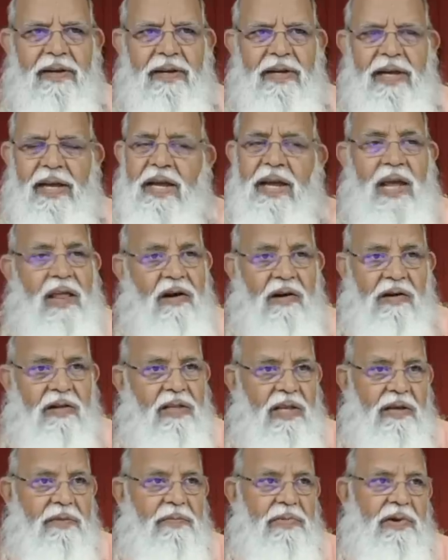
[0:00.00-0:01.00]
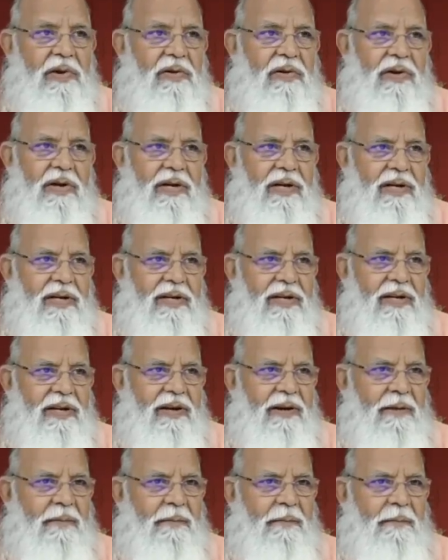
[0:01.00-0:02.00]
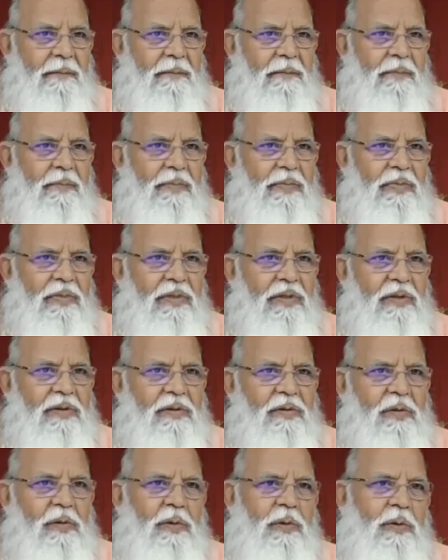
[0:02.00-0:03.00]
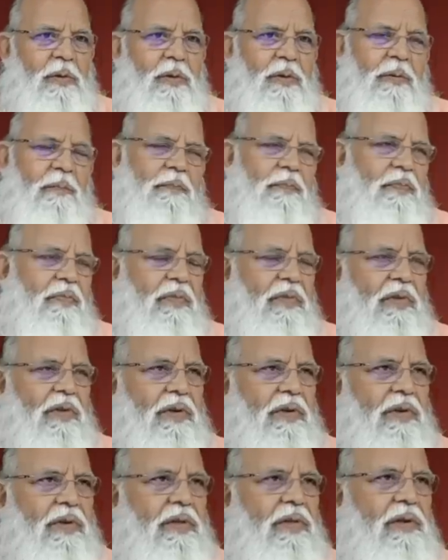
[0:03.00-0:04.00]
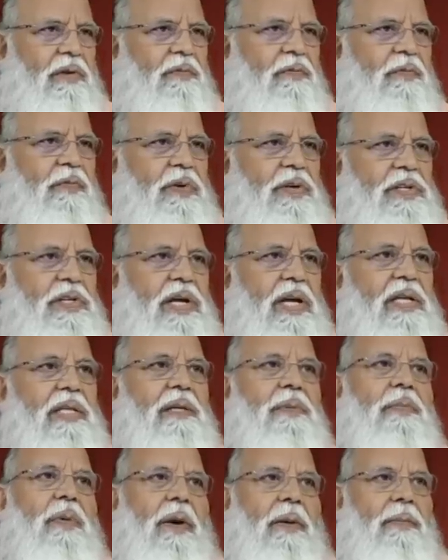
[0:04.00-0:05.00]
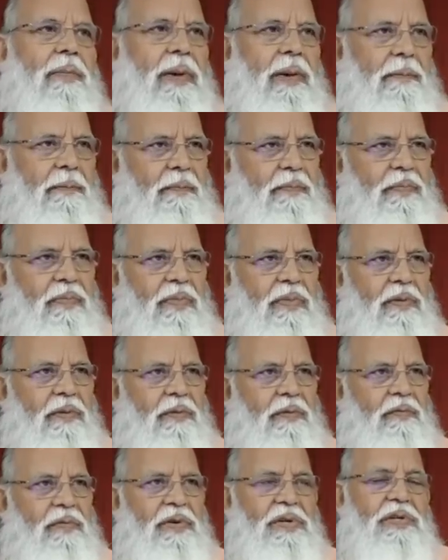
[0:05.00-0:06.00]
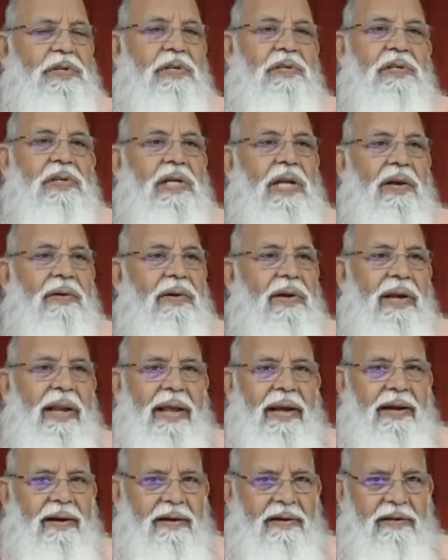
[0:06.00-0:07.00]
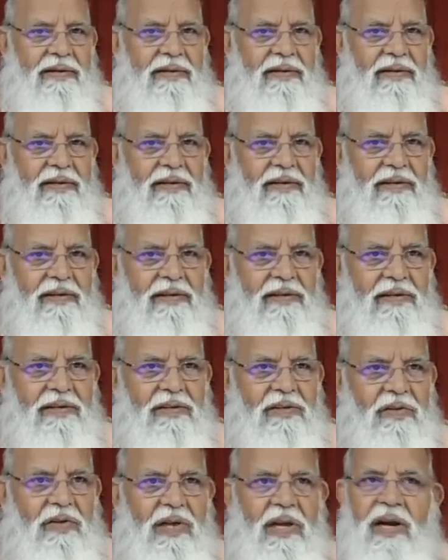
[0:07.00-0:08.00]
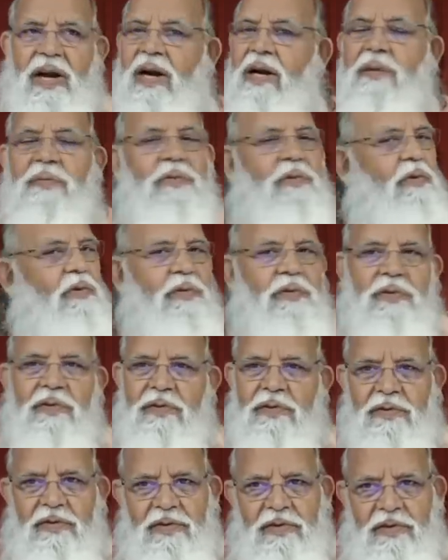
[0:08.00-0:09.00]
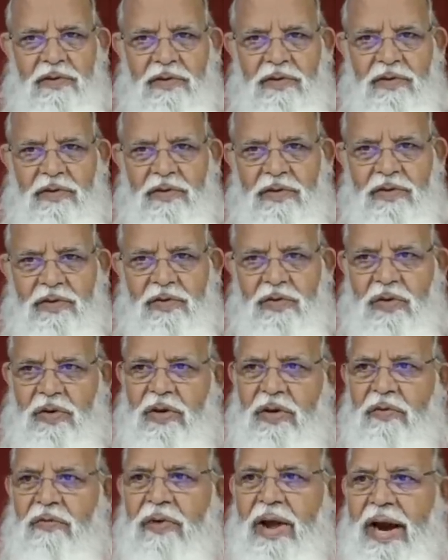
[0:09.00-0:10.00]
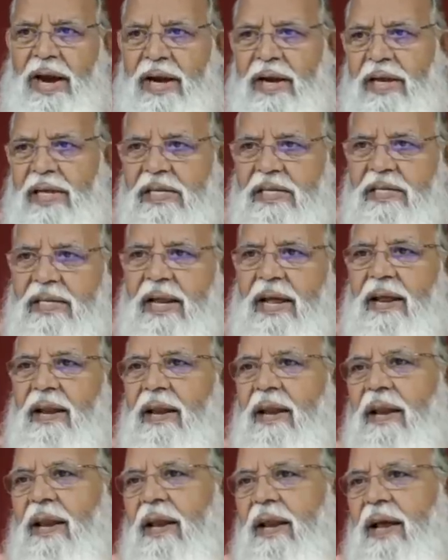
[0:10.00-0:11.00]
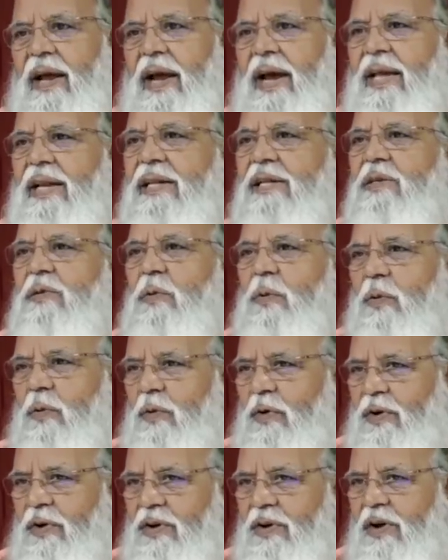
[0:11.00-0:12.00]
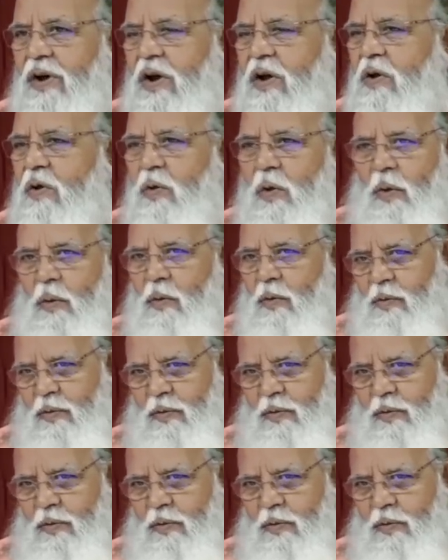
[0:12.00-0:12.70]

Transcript: He cannot think beyond it. So the fish has a problem. Fish doesn't have a neck, so he can't move. So he wagged his tail and told no.